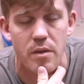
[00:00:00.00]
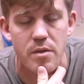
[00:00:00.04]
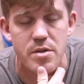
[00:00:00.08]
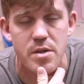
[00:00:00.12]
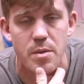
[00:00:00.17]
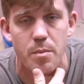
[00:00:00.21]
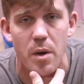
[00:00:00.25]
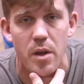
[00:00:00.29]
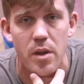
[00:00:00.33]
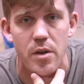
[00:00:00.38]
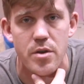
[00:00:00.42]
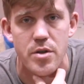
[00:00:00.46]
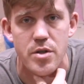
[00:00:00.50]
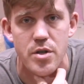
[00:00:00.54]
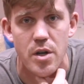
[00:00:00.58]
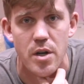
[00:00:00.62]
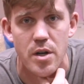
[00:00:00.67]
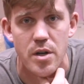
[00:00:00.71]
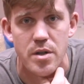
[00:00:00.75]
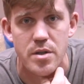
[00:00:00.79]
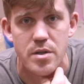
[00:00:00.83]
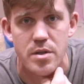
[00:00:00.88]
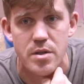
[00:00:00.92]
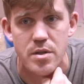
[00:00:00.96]
some other
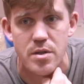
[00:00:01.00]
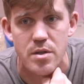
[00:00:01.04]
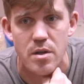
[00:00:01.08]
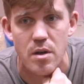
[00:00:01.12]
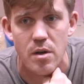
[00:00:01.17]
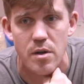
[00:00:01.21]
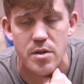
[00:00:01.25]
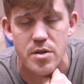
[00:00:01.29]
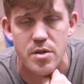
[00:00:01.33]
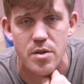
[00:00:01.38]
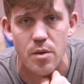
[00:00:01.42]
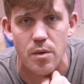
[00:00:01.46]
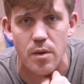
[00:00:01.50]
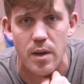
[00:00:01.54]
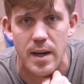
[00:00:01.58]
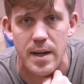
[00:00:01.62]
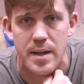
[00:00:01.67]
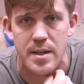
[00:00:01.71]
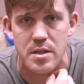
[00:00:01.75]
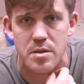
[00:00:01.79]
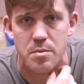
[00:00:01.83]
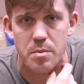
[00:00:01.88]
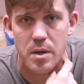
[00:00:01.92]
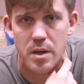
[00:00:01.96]
jars, also
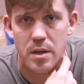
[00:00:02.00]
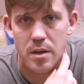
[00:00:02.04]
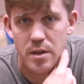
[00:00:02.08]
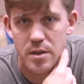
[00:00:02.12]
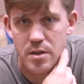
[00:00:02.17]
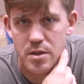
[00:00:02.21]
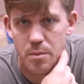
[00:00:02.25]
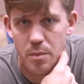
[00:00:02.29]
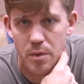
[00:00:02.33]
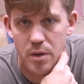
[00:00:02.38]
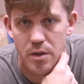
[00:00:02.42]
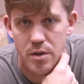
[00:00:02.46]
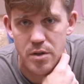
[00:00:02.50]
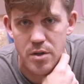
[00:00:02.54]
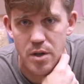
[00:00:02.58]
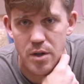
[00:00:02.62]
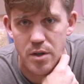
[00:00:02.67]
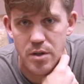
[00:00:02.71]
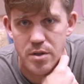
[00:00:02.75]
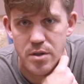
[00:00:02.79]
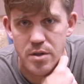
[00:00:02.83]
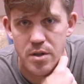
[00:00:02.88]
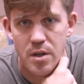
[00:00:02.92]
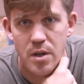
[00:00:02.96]
lion's mane on some other
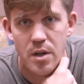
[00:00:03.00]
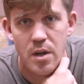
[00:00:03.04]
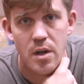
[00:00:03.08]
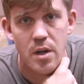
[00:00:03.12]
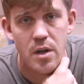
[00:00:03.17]
jars.